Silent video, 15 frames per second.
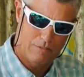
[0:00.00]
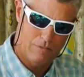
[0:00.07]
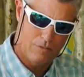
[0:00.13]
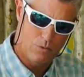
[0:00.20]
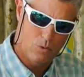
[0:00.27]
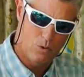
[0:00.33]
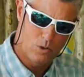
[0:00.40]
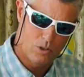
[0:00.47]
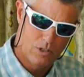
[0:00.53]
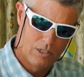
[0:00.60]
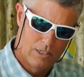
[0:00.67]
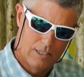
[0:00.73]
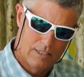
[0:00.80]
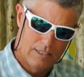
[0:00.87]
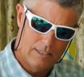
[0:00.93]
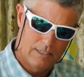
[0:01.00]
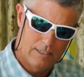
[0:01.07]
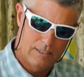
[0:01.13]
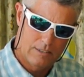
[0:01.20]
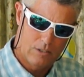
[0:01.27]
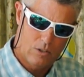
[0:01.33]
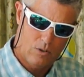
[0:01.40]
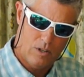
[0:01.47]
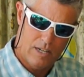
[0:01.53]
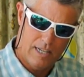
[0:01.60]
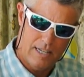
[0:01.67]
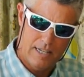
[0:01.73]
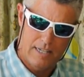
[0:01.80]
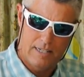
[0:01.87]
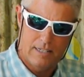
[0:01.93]
4
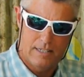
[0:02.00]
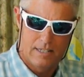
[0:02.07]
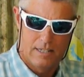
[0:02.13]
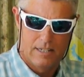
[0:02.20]
grade